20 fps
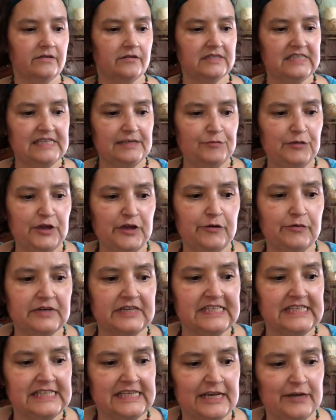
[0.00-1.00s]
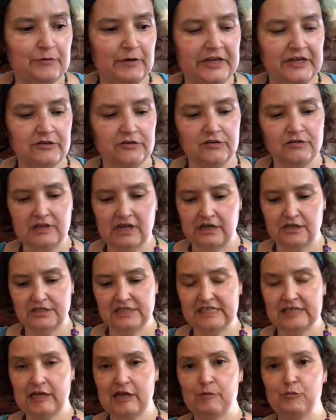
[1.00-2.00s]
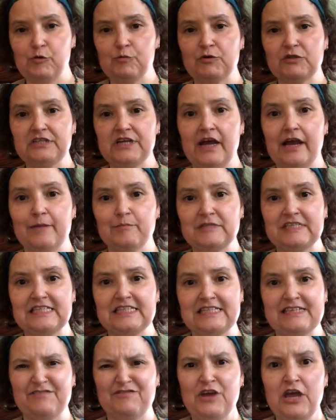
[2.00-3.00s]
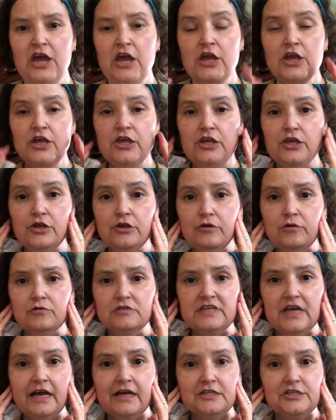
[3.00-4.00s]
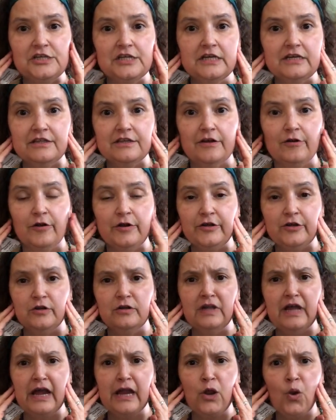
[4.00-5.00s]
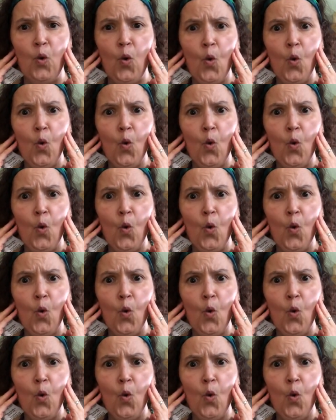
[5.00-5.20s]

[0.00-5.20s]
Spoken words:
Something I want to say while you do that just a couple more times is if you touch in there and you're like,